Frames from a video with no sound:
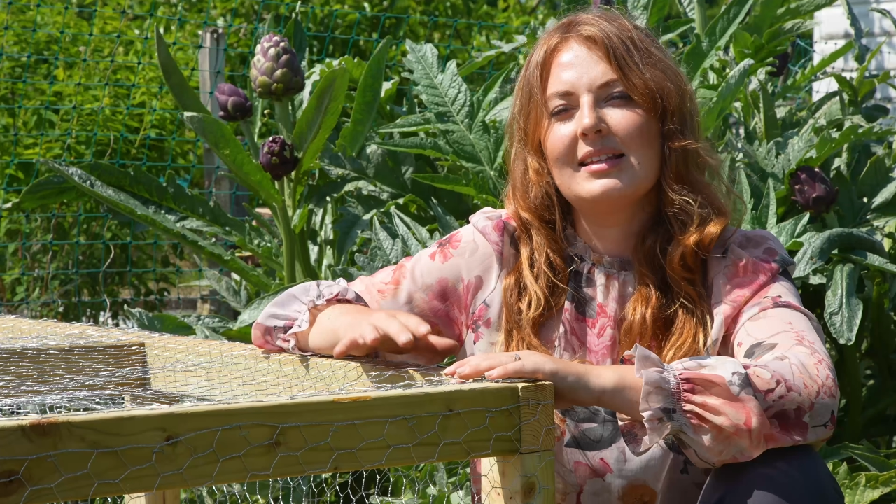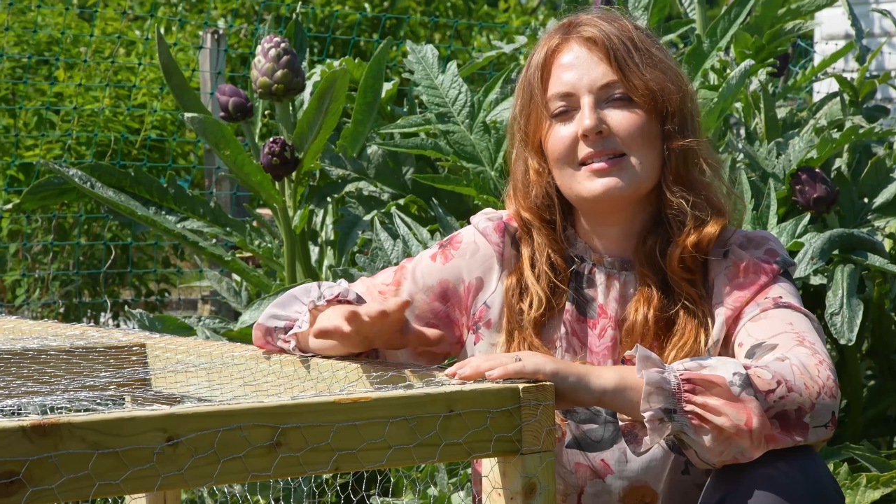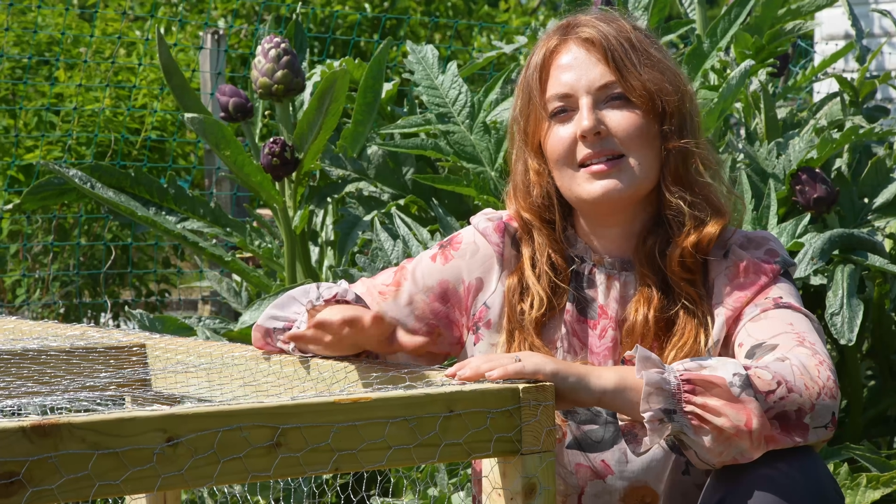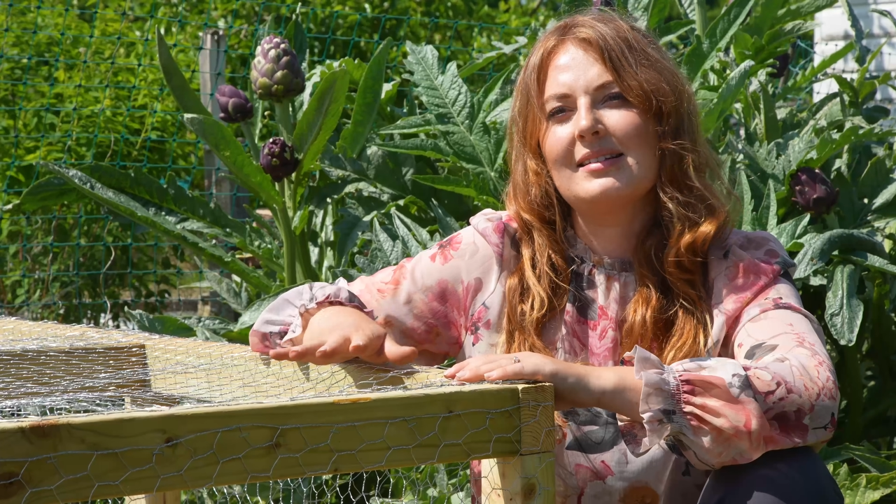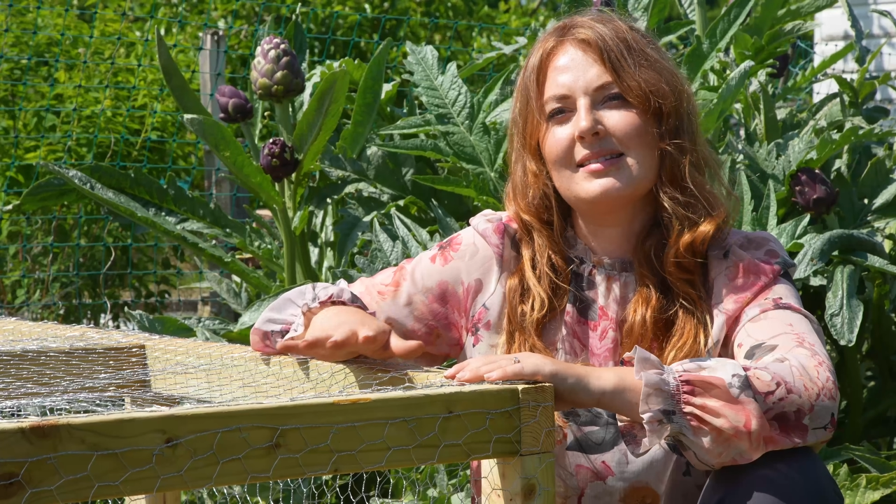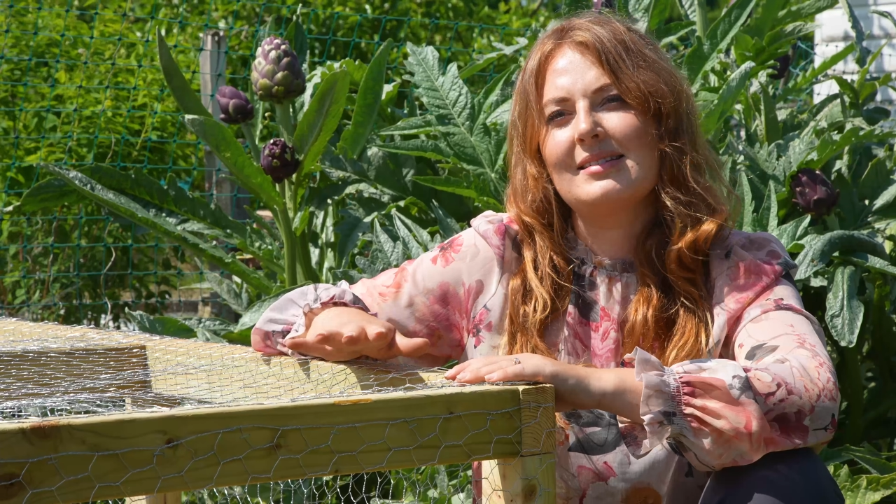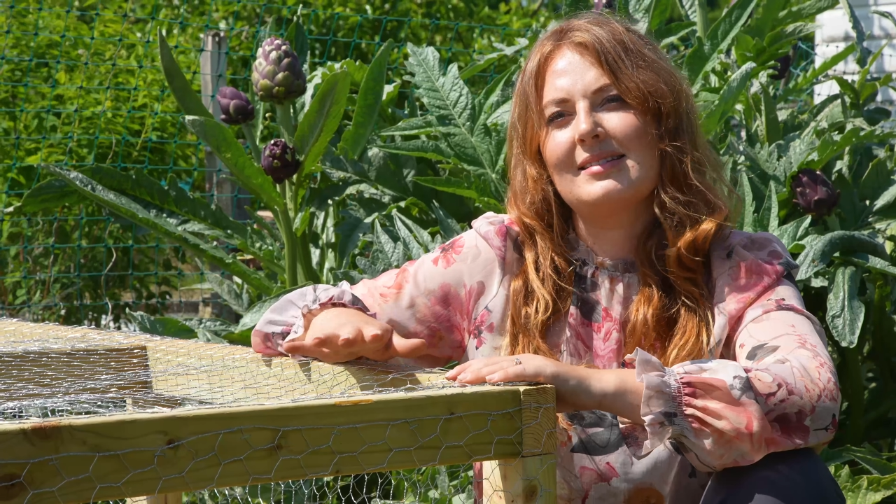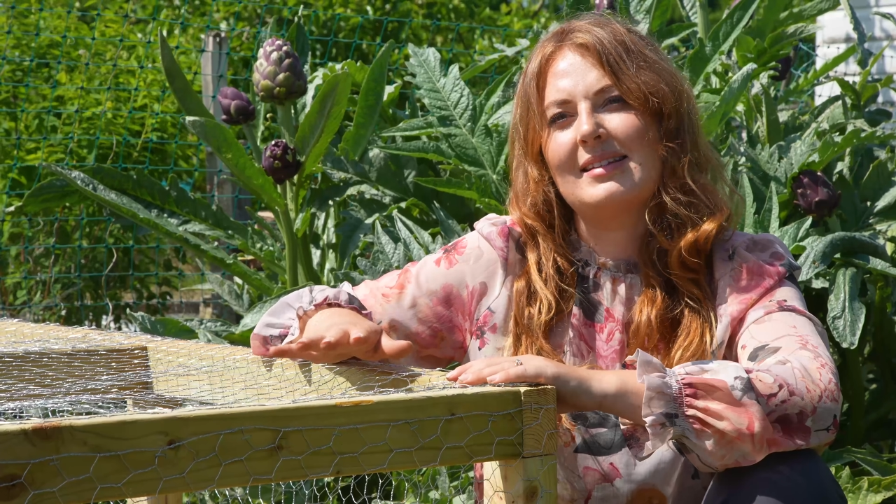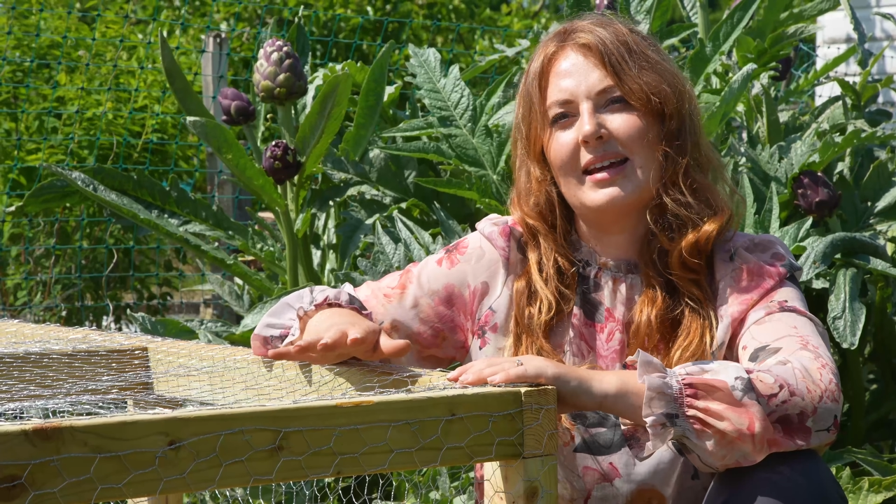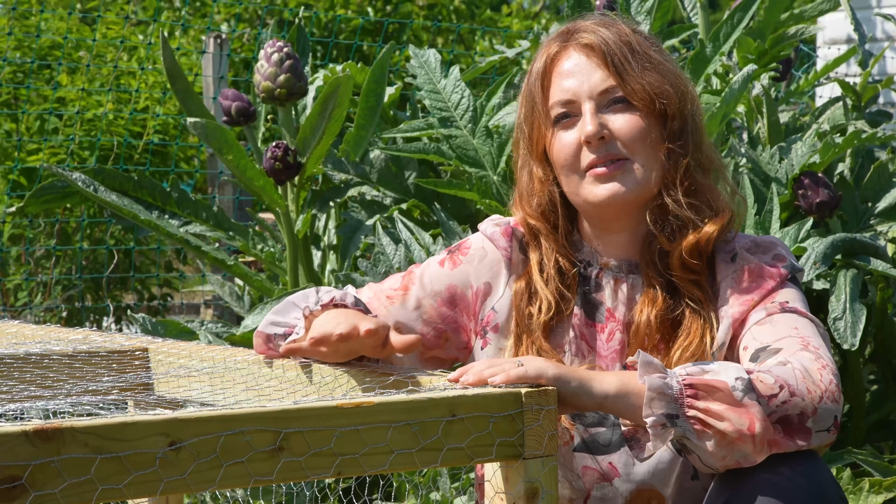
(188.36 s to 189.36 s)
The slugs and
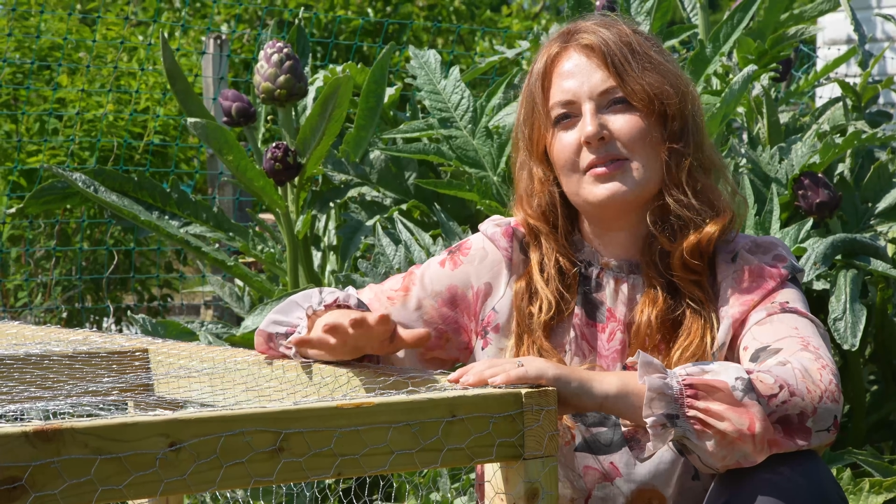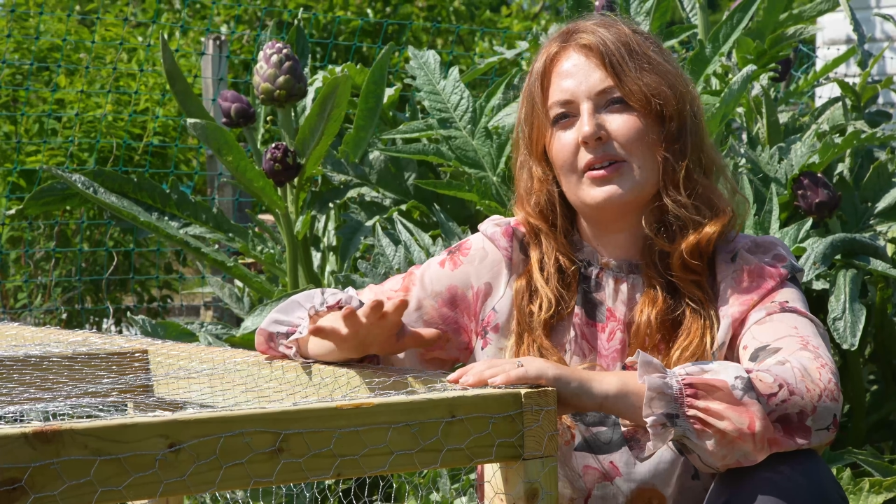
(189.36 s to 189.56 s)
snails